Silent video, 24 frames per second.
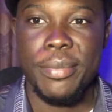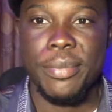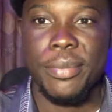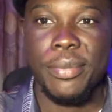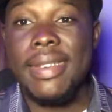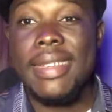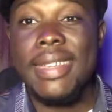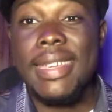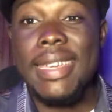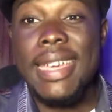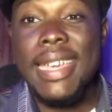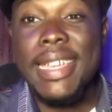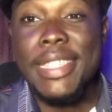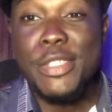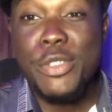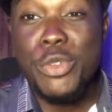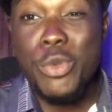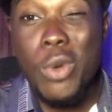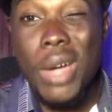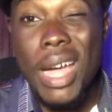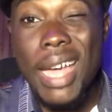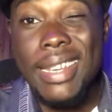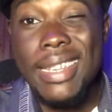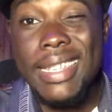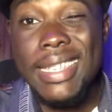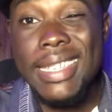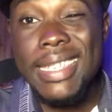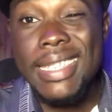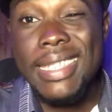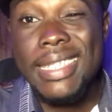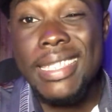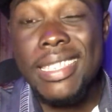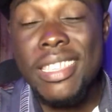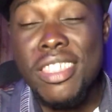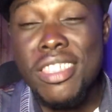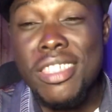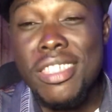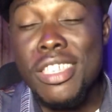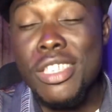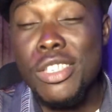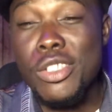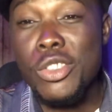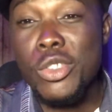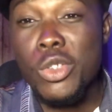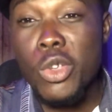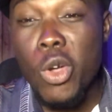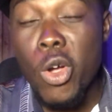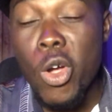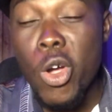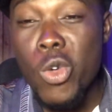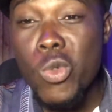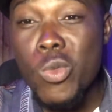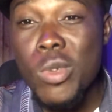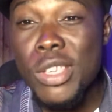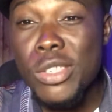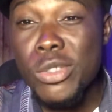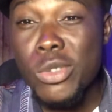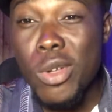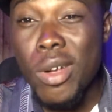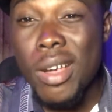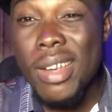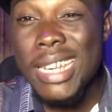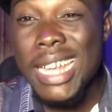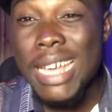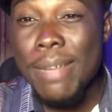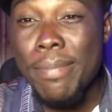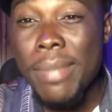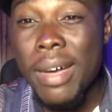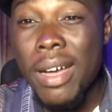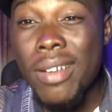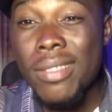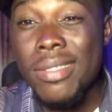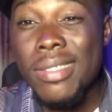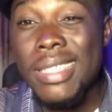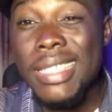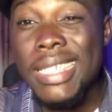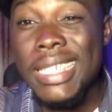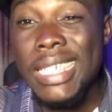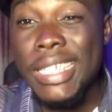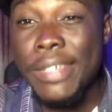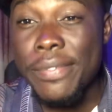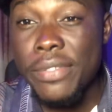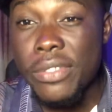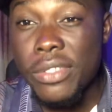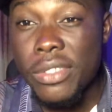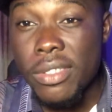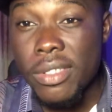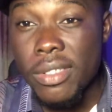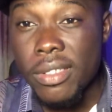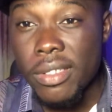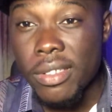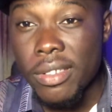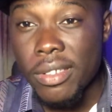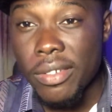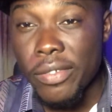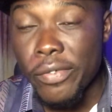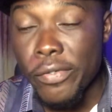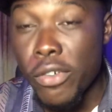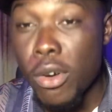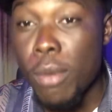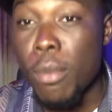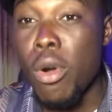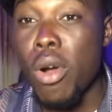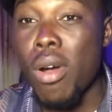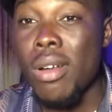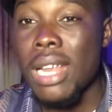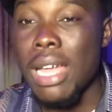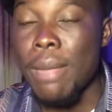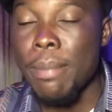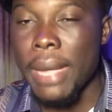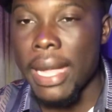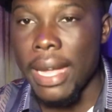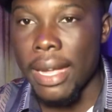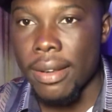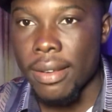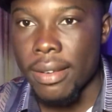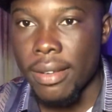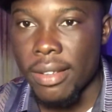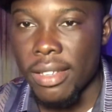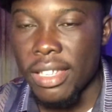The eighth one is she's always talking about gifts from other men.